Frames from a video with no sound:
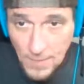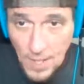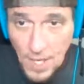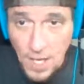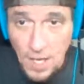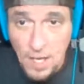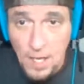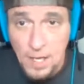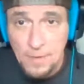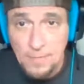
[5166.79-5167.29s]

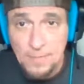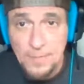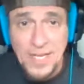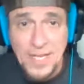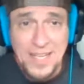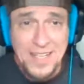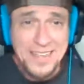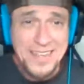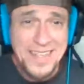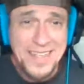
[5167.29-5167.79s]

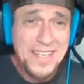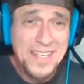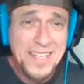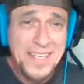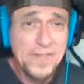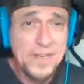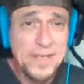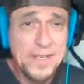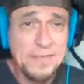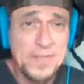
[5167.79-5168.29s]
Thank
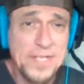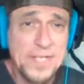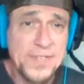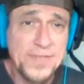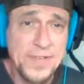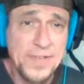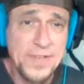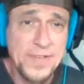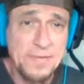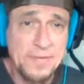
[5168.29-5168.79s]
you very
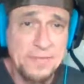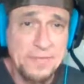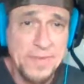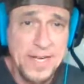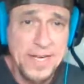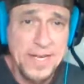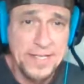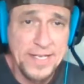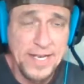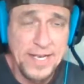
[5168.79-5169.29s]
much for coming
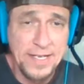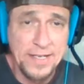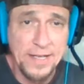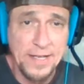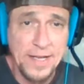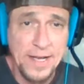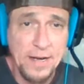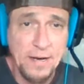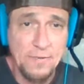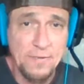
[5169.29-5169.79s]
by and
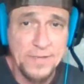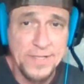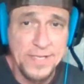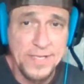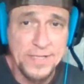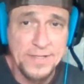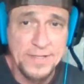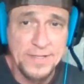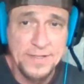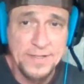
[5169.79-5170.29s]
hanging out with
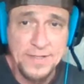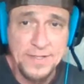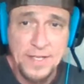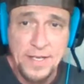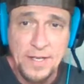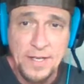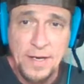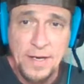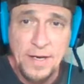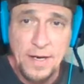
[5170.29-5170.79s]
us.
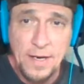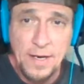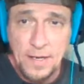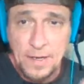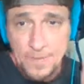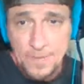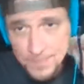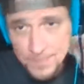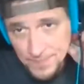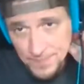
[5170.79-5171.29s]

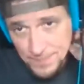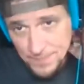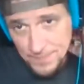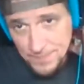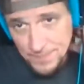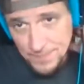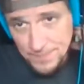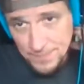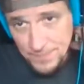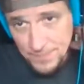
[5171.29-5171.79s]

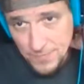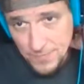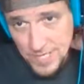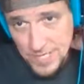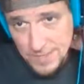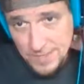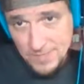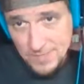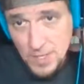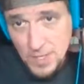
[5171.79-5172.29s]

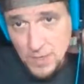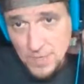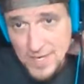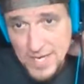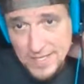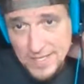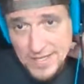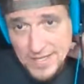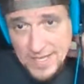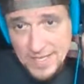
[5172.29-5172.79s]
Random
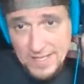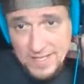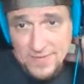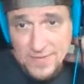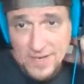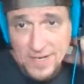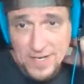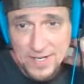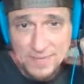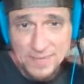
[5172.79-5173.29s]
Nomad, thank you
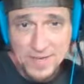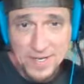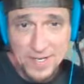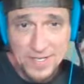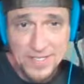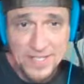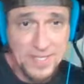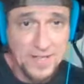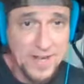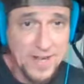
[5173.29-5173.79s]
very
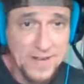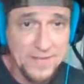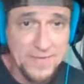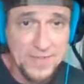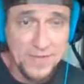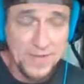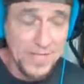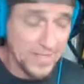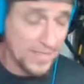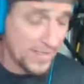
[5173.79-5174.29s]
much. You have
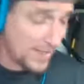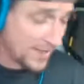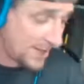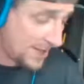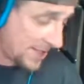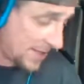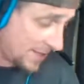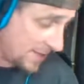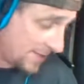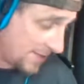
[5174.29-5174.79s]
no idea.
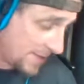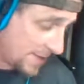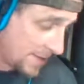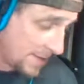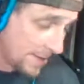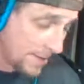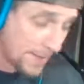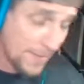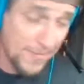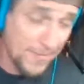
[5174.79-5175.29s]
Thank you
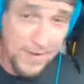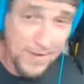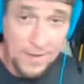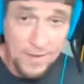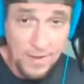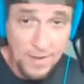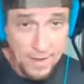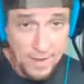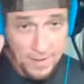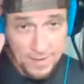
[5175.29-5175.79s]
very, very.
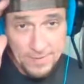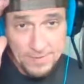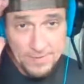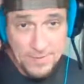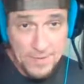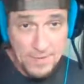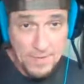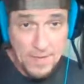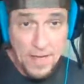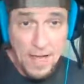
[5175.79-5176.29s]

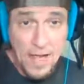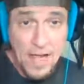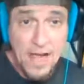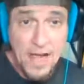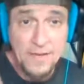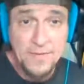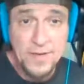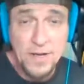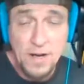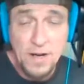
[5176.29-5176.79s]

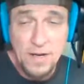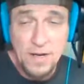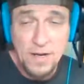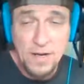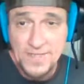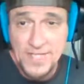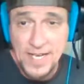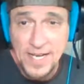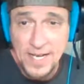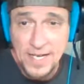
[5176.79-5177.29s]
Have an
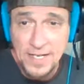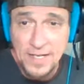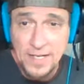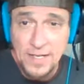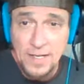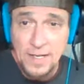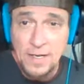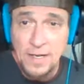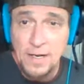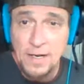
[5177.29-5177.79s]
awesome
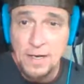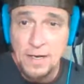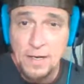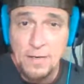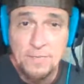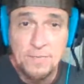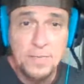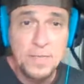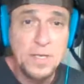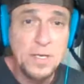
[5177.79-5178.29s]
day.
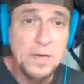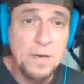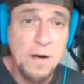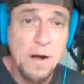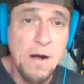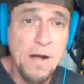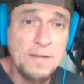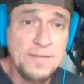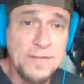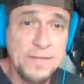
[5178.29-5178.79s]

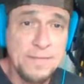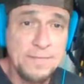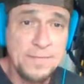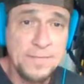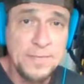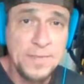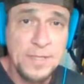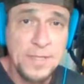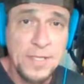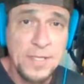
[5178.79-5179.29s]
You're
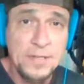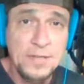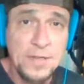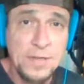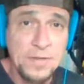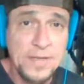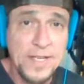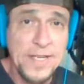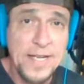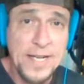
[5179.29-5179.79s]
awesome.
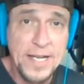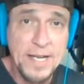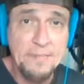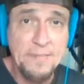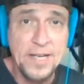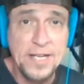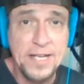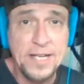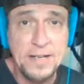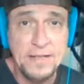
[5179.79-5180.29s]
Don't let
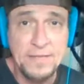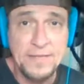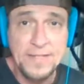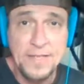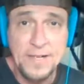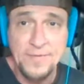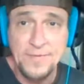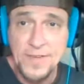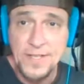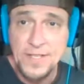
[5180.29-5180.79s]
anybody else
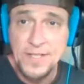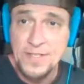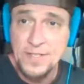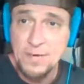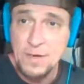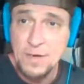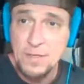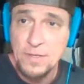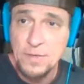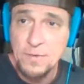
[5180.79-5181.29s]
convince
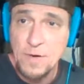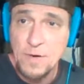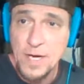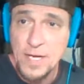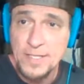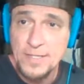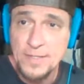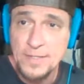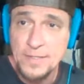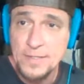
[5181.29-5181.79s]
you
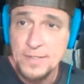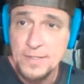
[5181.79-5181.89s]
otherwise.